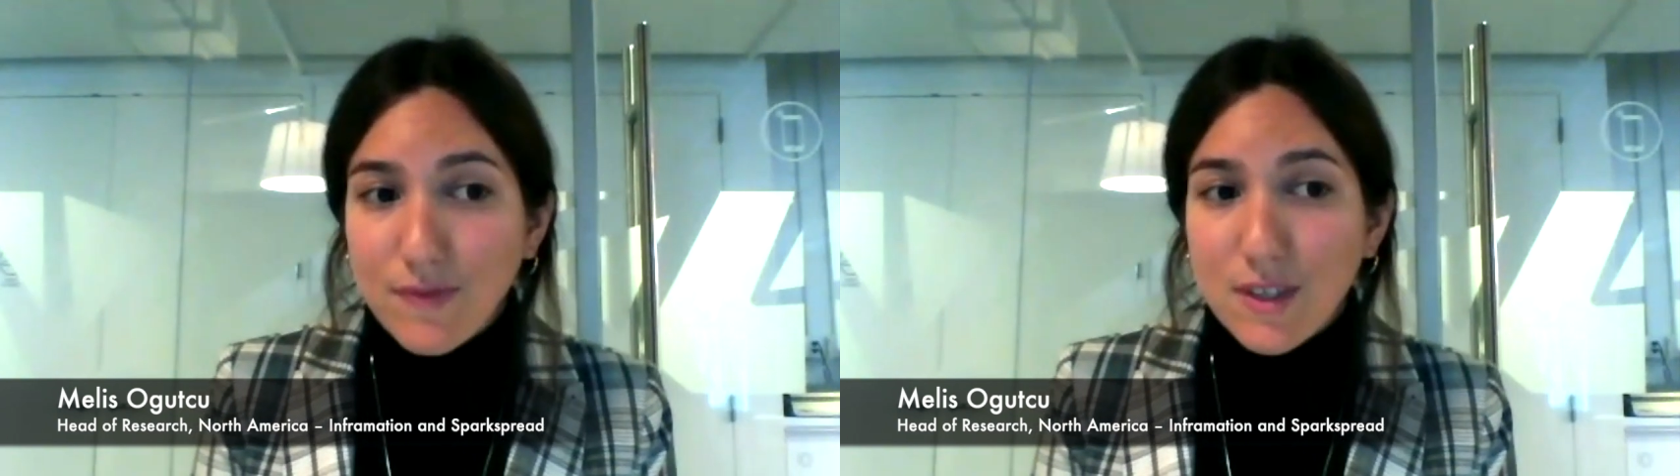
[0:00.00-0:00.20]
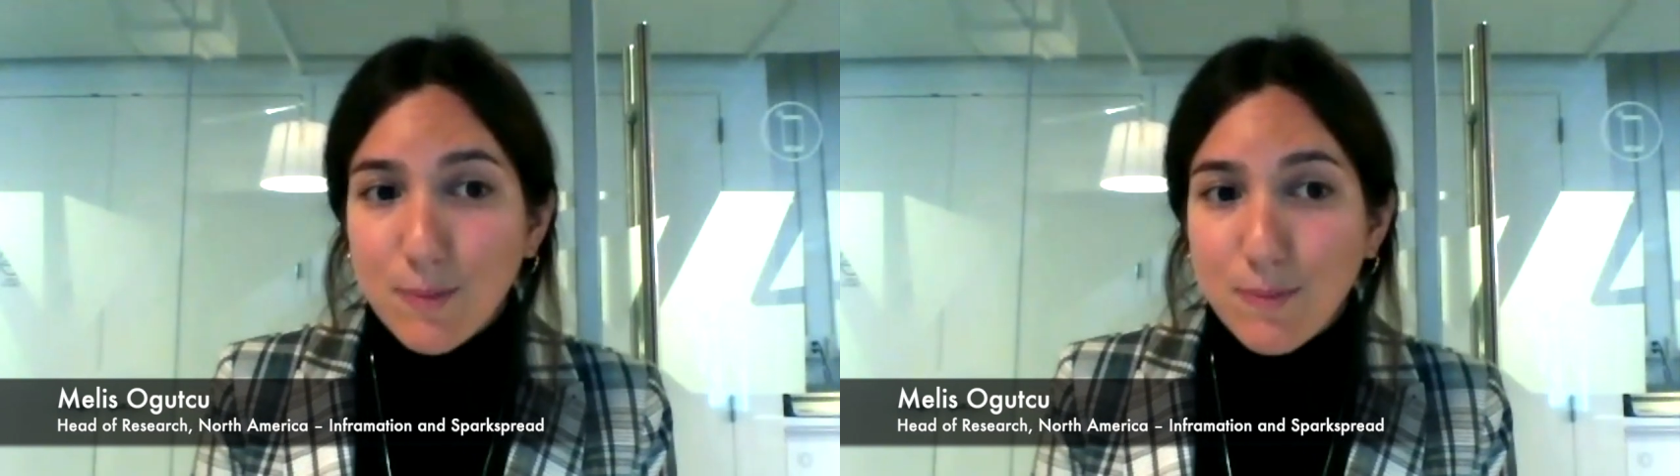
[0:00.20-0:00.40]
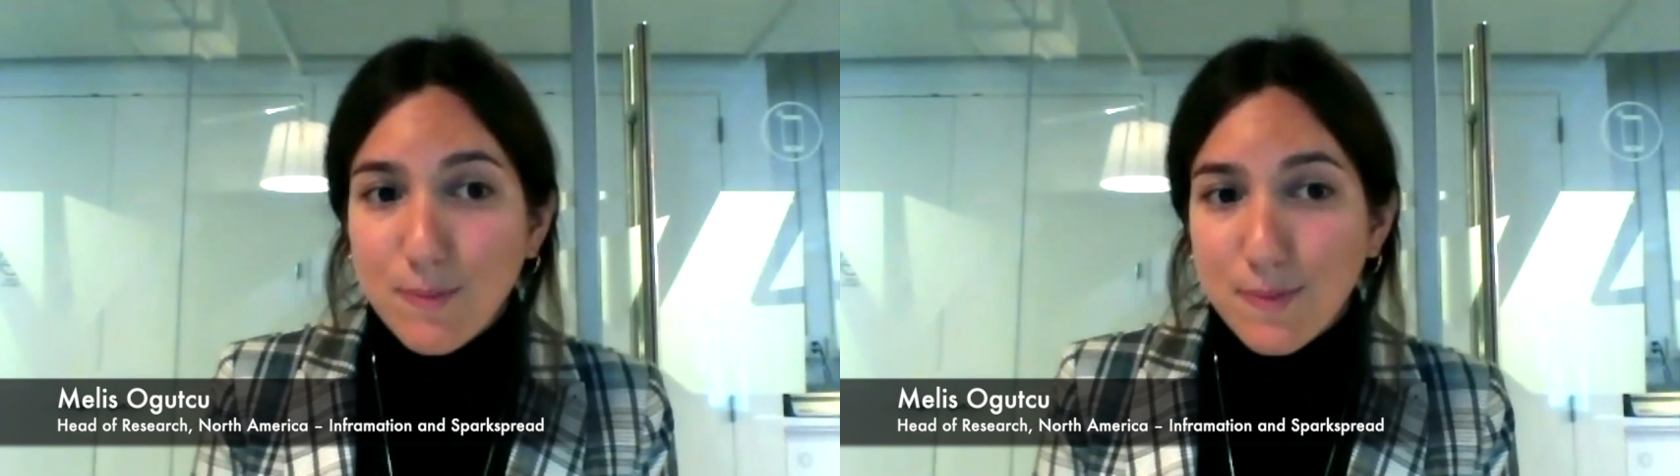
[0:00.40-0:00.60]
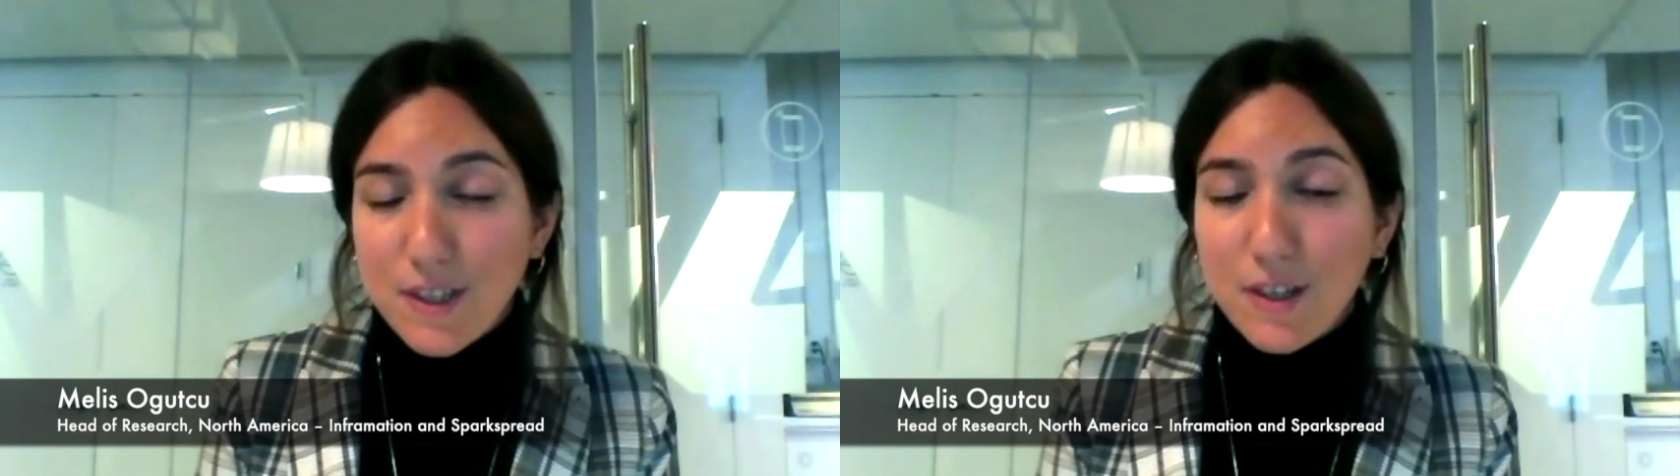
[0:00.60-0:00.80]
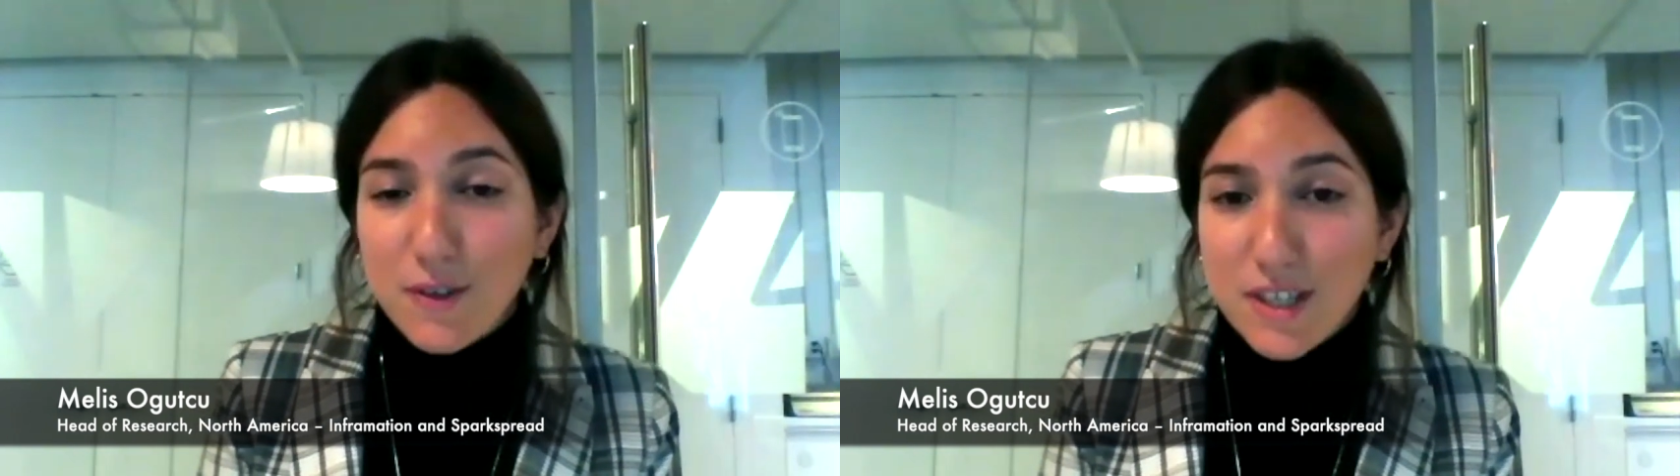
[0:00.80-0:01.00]

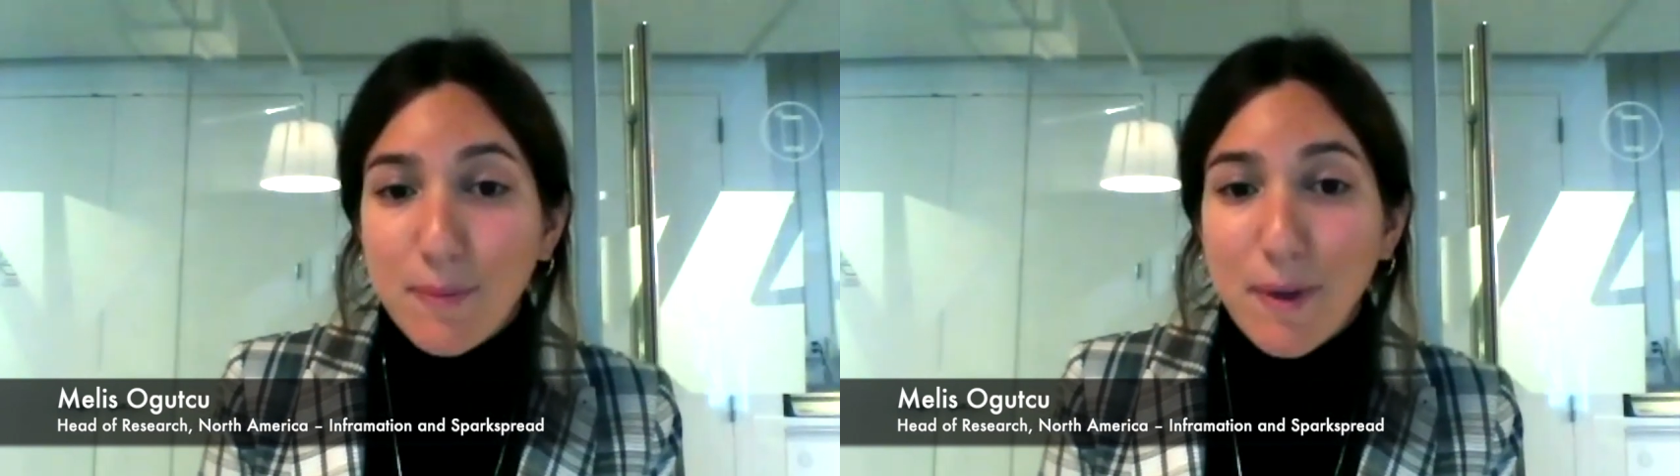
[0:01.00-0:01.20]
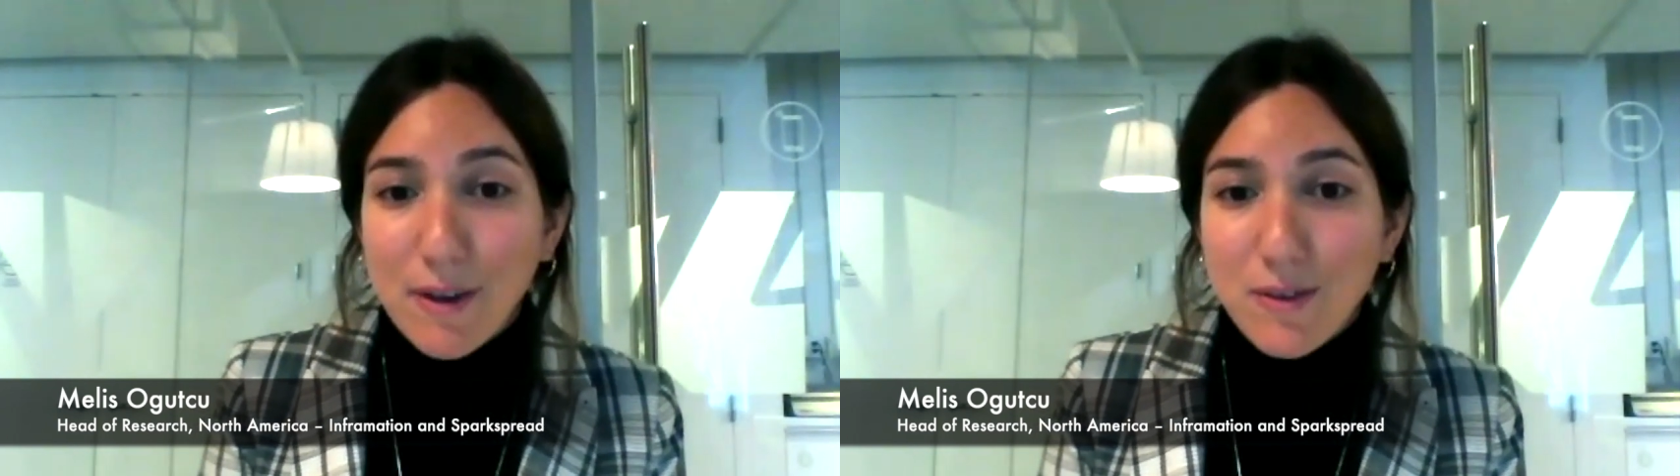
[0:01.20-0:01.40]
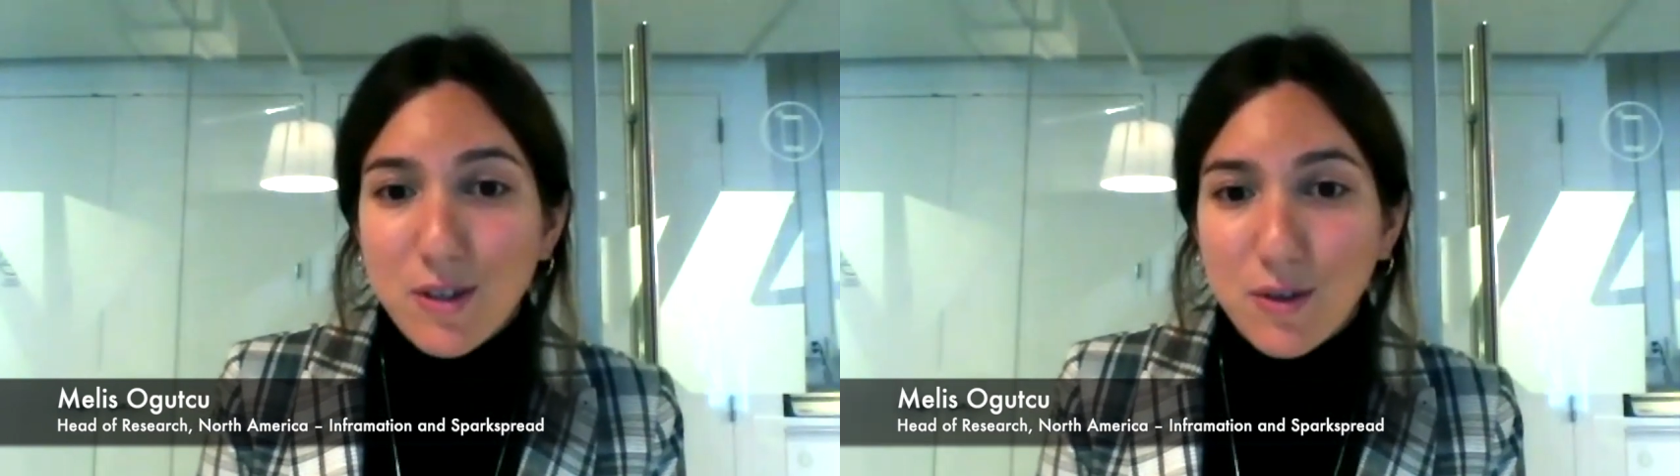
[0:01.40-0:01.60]
subsequent amounts,